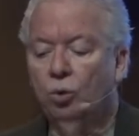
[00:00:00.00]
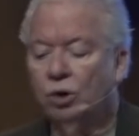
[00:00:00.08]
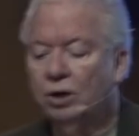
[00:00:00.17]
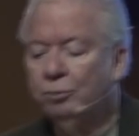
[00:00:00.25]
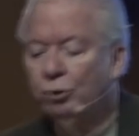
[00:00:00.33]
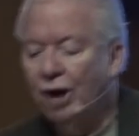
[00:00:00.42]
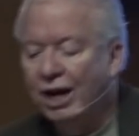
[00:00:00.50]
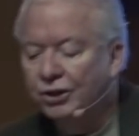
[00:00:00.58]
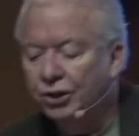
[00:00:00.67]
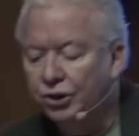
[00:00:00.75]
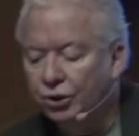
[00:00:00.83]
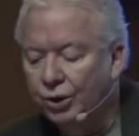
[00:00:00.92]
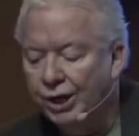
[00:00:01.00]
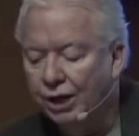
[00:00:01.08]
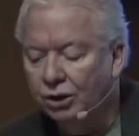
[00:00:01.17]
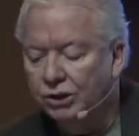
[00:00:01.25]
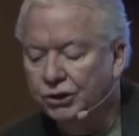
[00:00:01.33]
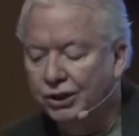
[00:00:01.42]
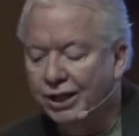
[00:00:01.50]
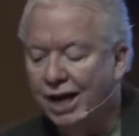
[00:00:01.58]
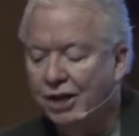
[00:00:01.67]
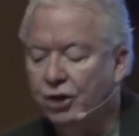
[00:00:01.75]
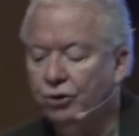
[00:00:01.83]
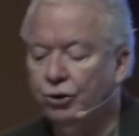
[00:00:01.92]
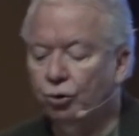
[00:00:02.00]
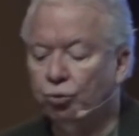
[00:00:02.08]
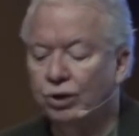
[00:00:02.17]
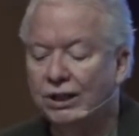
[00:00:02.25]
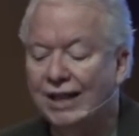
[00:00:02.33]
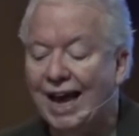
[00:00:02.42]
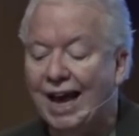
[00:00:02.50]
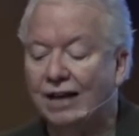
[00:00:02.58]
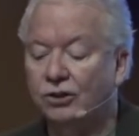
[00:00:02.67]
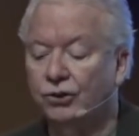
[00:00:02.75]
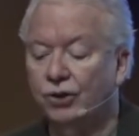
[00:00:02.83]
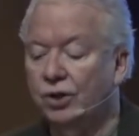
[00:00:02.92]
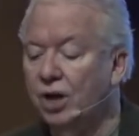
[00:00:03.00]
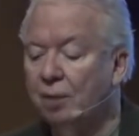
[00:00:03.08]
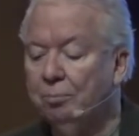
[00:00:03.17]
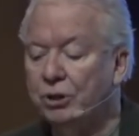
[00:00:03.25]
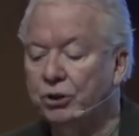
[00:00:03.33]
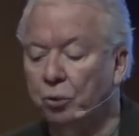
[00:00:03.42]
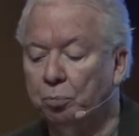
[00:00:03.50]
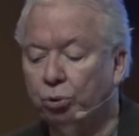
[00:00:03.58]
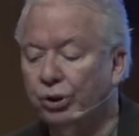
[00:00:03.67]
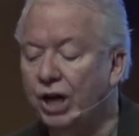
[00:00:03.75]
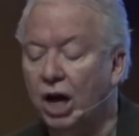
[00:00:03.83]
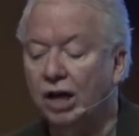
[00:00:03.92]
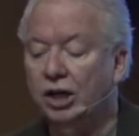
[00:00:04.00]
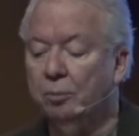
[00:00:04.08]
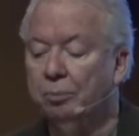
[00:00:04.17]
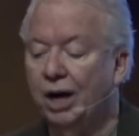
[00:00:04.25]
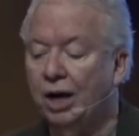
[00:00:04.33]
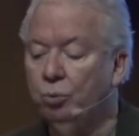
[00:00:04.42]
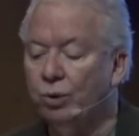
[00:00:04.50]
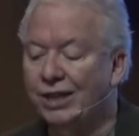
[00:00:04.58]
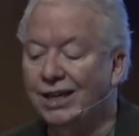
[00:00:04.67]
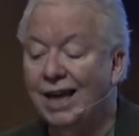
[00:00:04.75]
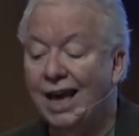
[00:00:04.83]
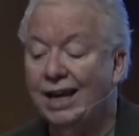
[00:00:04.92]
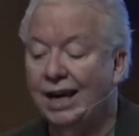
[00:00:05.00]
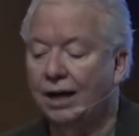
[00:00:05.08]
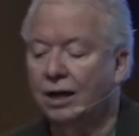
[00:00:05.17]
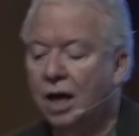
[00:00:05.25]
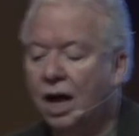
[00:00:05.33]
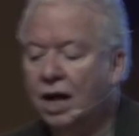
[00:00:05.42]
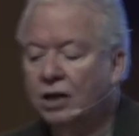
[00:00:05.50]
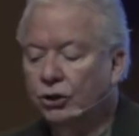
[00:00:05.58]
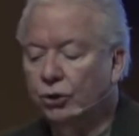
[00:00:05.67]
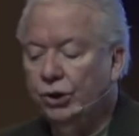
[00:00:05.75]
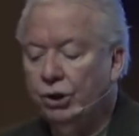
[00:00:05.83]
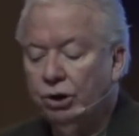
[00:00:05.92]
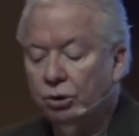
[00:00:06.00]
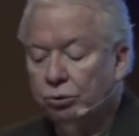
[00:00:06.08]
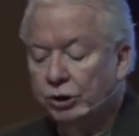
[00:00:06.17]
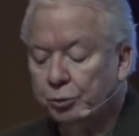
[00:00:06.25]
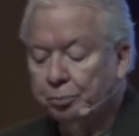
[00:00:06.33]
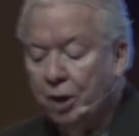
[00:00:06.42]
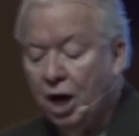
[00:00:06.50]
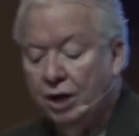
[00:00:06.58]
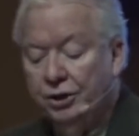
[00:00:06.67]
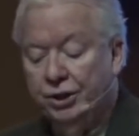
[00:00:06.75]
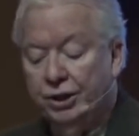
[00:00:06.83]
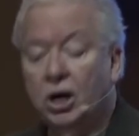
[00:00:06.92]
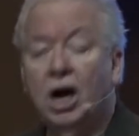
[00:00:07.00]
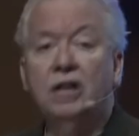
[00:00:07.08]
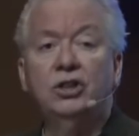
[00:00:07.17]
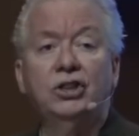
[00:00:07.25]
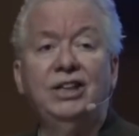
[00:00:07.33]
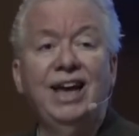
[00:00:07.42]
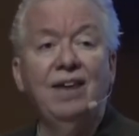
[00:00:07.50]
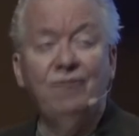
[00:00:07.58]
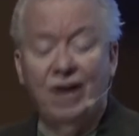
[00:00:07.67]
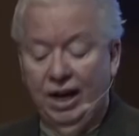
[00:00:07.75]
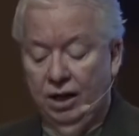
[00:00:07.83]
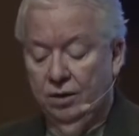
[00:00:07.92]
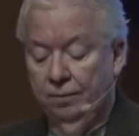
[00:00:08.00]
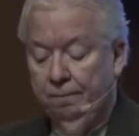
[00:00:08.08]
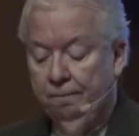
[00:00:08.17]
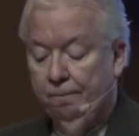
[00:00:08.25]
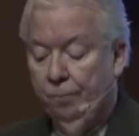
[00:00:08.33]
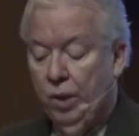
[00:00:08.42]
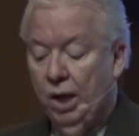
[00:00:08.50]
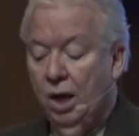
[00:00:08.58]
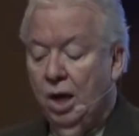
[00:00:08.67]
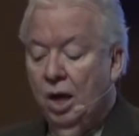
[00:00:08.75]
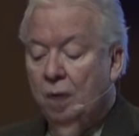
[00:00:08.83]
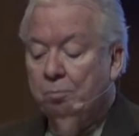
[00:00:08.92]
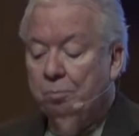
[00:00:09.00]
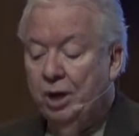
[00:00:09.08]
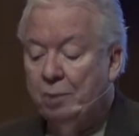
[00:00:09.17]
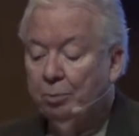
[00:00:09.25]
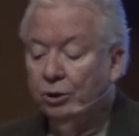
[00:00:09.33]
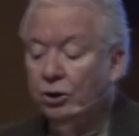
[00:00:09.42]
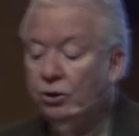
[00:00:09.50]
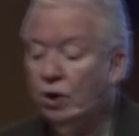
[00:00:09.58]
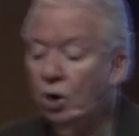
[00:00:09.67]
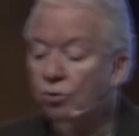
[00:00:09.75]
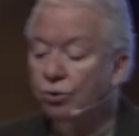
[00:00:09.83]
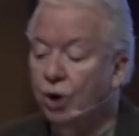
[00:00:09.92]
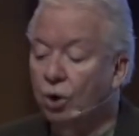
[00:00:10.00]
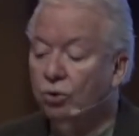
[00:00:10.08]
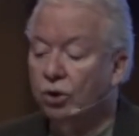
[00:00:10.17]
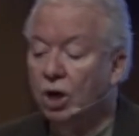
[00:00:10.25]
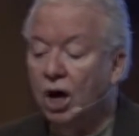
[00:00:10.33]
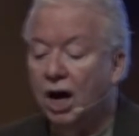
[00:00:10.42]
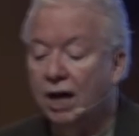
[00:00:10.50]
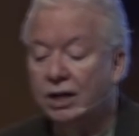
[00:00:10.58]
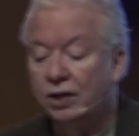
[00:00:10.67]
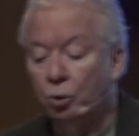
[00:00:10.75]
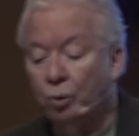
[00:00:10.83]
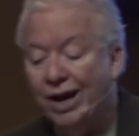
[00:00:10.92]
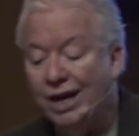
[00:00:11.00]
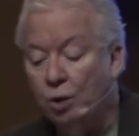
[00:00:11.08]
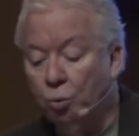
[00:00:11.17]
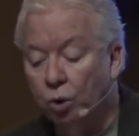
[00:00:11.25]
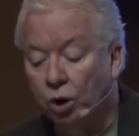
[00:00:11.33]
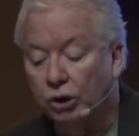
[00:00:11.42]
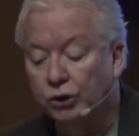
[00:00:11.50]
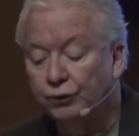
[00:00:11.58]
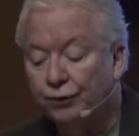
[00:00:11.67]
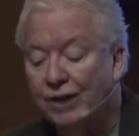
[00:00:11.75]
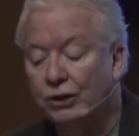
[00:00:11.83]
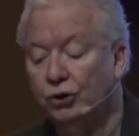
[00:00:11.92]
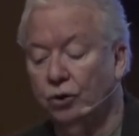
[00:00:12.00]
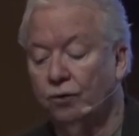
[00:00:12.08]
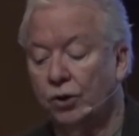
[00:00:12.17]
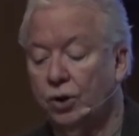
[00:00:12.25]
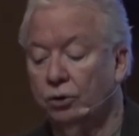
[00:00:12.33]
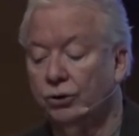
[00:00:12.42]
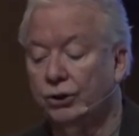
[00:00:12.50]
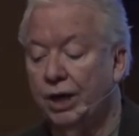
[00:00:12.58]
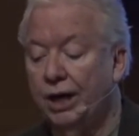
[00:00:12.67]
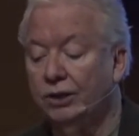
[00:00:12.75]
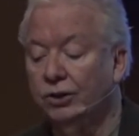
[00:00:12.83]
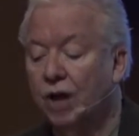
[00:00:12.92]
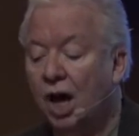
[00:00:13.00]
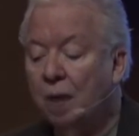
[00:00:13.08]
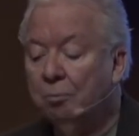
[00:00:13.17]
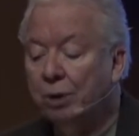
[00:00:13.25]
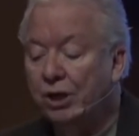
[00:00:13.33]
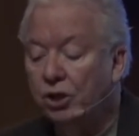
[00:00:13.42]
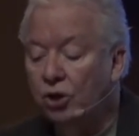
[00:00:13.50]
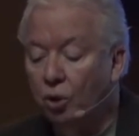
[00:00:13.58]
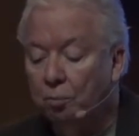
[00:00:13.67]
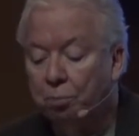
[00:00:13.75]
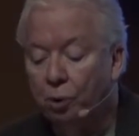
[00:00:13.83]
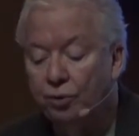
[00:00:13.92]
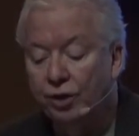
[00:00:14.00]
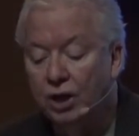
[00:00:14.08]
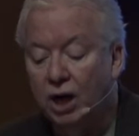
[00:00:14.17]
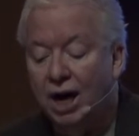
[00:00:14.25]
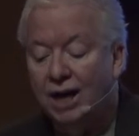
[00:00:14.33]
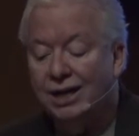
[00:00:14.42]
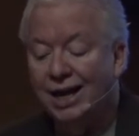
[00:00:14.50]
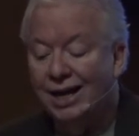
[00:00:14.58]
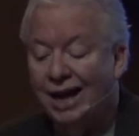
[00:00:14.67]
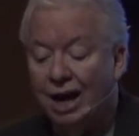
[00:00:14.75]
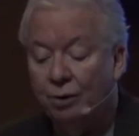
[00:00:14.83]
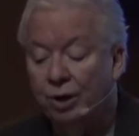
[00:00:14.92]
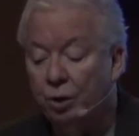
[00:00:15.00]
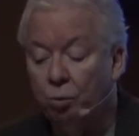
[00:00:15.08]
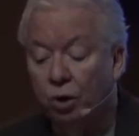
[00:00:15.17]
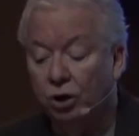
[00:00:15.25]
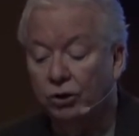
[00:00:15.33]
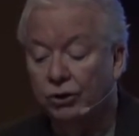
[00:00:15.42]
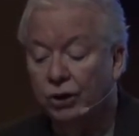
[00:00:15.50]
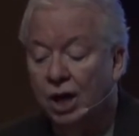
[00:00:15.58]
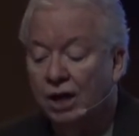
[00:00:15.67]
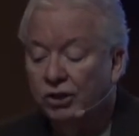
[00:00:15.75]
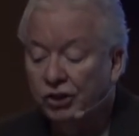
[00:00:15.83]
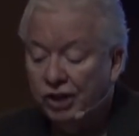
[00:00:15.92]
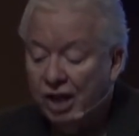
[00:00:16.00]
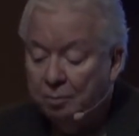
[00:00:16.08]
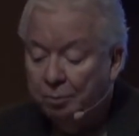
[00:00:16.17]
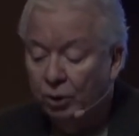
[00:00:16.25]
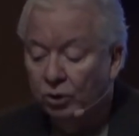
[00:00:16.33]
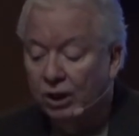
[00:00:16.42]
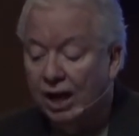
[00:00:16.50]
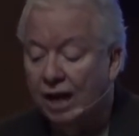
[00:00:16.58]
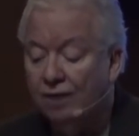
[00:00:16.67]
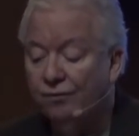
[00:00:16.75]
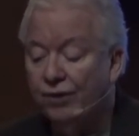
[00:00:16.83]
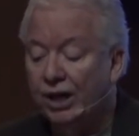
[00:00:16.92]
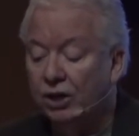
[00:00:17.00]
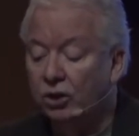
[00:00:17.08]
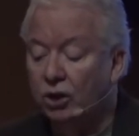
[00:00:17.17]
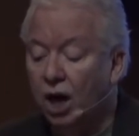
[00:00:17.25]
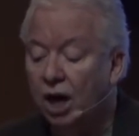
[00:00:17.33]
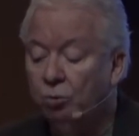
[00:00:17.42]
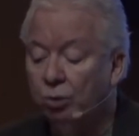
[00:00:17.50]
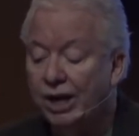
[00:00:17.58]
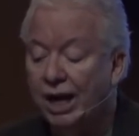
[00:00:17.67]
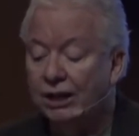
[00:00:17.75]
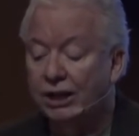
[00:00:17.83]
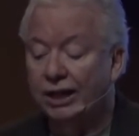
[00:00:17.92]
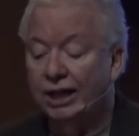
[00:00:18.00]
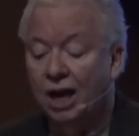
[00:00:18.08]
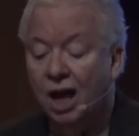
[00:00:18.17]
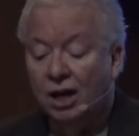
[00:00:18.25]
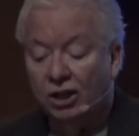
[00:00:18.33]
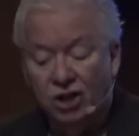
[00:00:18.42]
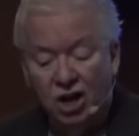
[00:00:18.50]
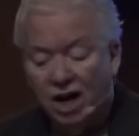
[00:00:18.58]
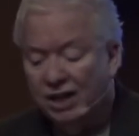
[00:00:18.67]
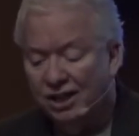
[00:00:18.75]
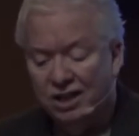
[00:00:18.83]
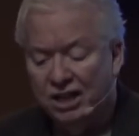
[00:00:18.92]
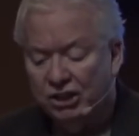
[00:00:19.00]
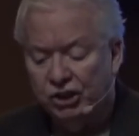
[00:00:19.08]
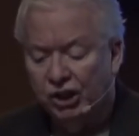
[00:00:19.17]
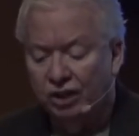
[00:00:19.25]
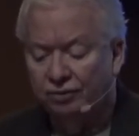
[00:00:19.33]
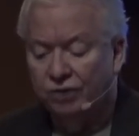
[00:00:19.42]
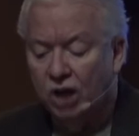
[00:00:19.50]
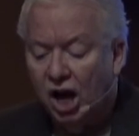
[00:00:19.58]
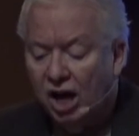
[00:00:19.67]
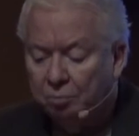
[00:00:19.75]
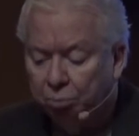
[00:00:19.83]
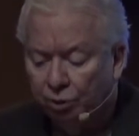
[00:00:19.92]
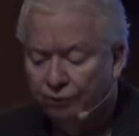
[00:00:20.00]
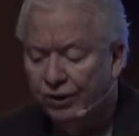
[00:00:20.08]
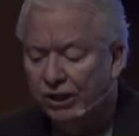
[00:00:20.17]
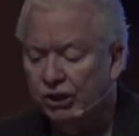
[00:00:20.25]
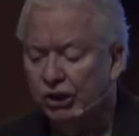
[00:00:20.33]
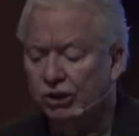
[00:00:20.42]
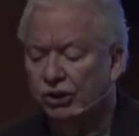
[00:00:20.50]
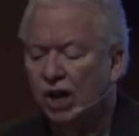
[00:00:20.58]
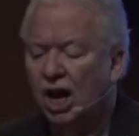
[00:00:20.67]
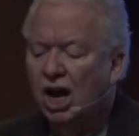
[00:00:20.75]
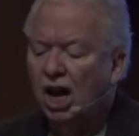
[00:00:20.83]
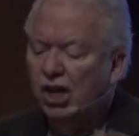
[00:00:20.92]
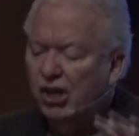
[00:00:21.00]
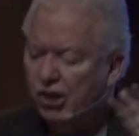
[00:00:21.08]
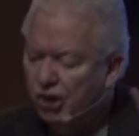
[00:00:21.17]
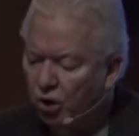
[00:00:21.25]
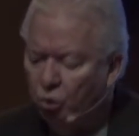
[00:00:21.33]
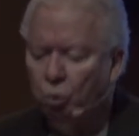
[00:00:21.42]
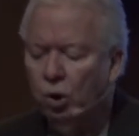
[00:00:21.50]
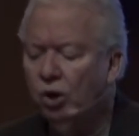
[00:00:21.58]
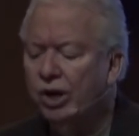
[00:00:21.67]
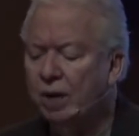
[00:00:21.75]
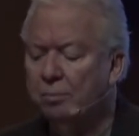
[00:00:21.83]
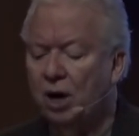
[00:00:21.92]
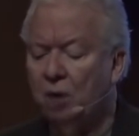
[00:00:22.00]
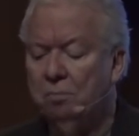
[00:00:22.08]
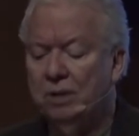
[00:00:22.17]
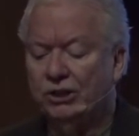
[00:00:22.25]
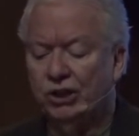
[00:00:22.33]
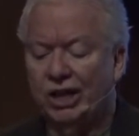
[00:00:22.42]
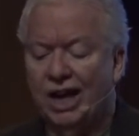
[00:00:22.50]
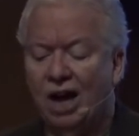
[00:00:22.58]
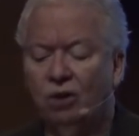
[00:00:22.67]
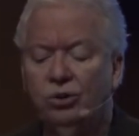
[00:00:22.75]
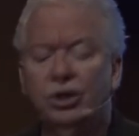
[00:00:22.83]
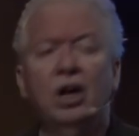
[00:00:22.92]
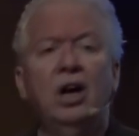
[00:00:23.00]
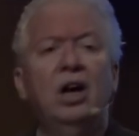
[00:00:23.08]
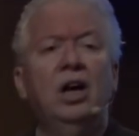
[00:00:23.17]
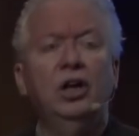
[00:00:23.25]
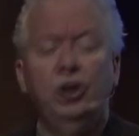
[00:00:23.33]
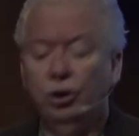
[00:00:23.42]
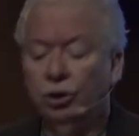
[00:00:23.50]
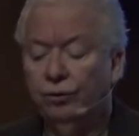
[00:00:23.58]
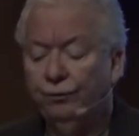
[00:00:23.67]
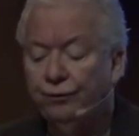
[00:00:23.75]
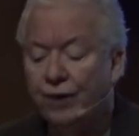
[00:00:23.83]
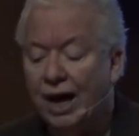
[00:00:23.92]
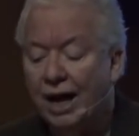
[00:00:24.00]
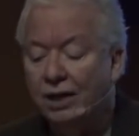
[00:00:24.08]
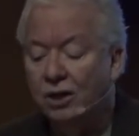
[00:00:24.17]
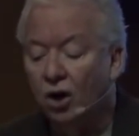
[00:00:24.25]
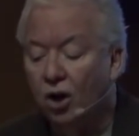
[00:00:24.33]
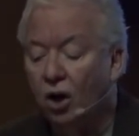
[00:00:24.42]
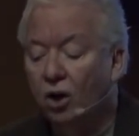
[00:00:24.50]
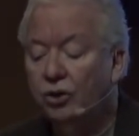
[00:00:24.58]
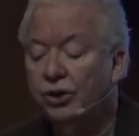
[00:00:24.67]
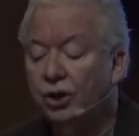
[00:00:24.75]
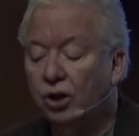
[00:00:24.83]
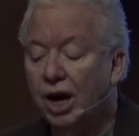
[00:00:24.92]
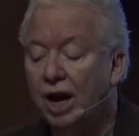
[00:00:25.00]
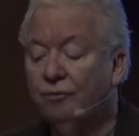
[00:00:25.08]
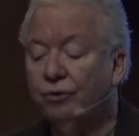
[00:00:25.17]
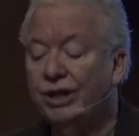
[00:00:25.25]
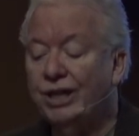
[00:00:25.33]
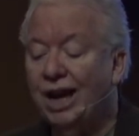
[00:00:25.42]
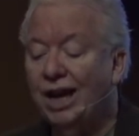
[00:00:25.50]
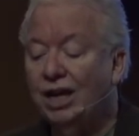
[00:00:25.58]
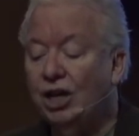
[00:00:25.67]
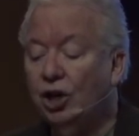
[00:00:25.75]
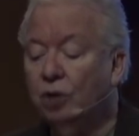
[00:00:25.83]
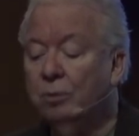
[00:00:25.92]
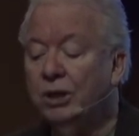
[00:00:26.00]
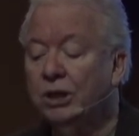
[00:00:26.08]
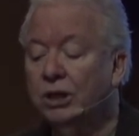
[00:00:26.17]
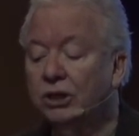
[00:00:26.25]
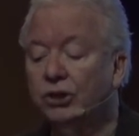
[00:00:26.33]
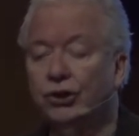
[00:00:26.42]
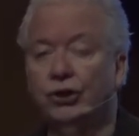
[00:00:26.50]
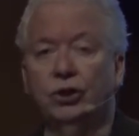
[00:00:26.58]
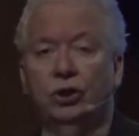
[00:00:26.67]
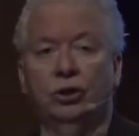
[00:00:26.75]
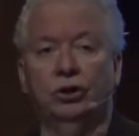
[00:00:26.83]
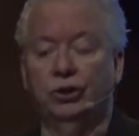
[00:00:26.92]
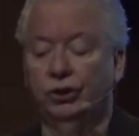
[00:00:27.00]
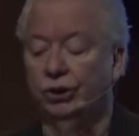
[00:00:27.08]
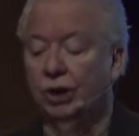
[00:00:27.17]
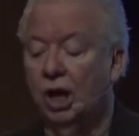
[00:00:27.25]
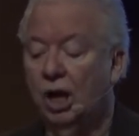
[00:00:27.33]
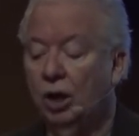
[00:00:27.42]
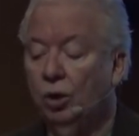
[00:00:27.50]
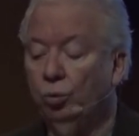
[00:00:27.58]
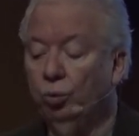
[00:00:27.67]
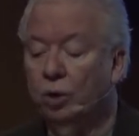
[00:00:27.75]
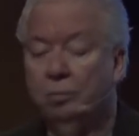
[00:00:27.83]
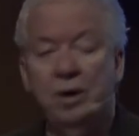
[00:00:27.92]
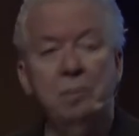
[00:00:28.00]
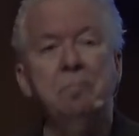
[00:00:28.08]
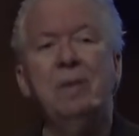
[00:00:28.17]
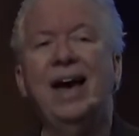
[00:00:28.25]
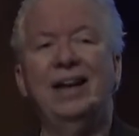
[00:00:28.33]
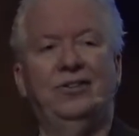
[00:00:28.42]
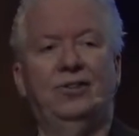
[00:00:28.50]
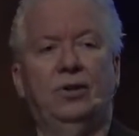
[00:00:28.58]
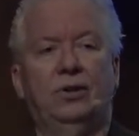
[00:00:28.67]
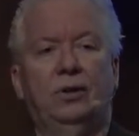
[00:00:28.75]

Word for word: What I'm trying to do here is to get you to relax, to not be so preoccupied with getting, so you can respond to God's giving. People who don't know God and the way he works fuss over those things, but you know both God and how he works. Steep your life in God reality, God initiative, God provisions. Don't worry about missing out. You'll find all your everyday human concerns will be met.